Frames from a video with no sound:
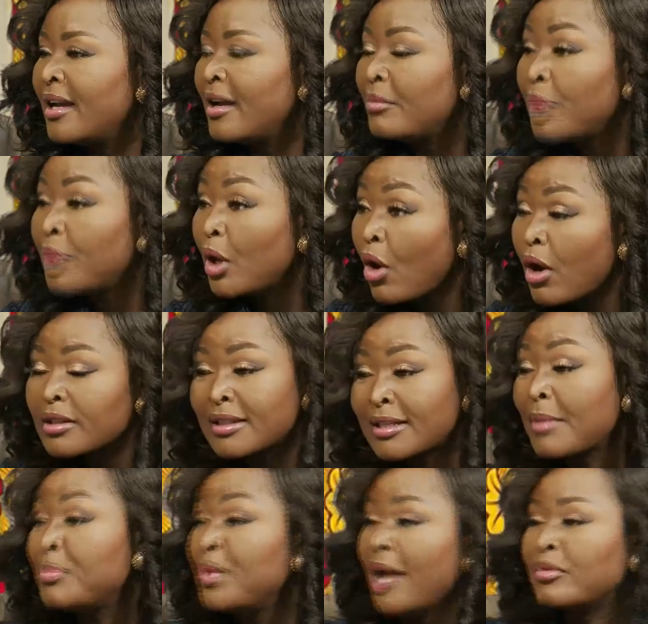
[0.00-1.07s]
because
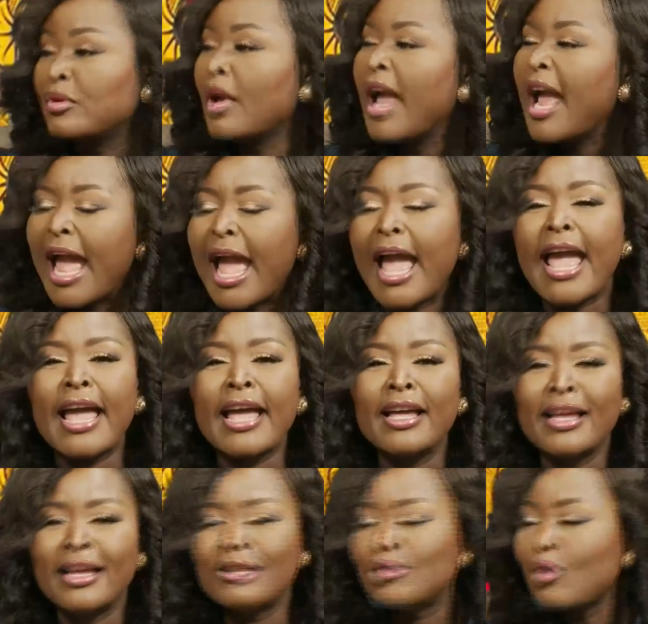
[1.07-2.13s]

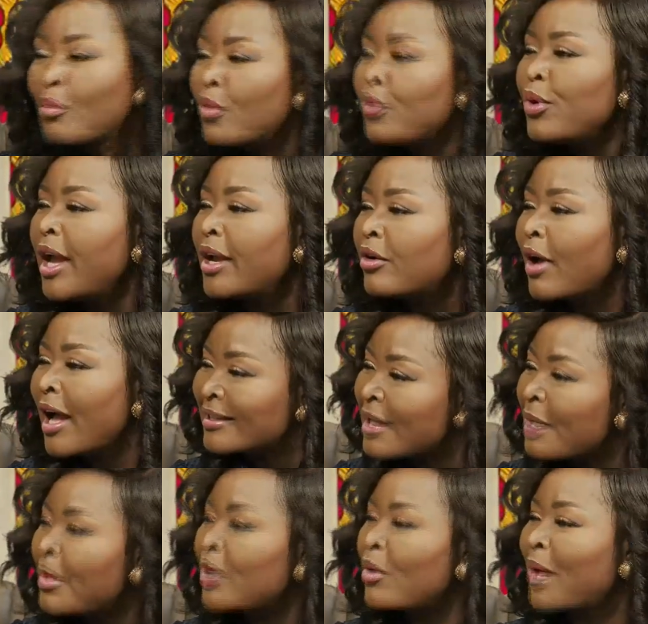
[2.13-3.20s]
into movie, you know,
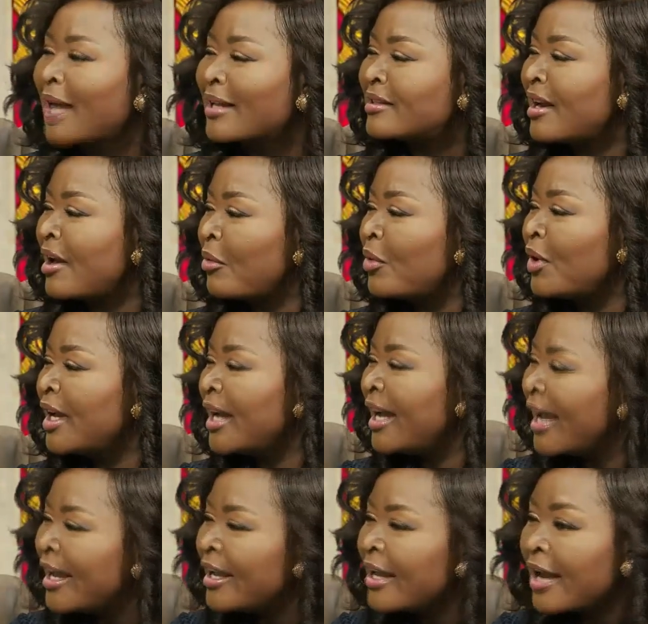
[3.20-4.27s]

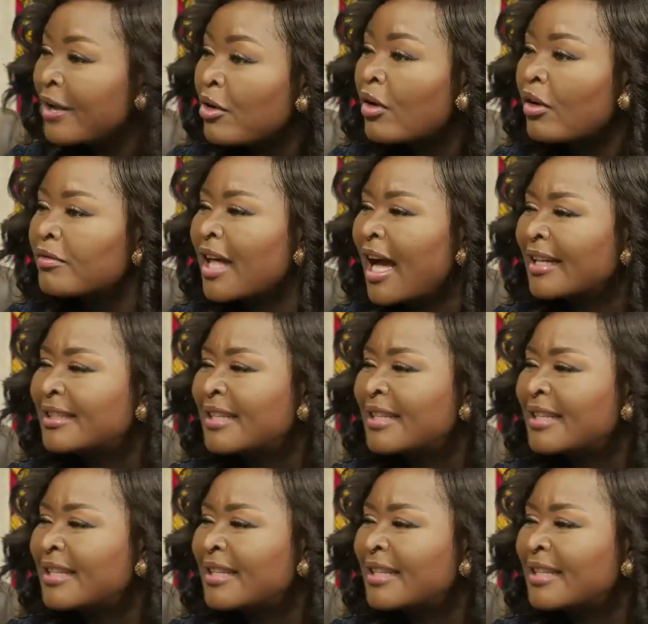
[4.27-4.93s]
and all of that,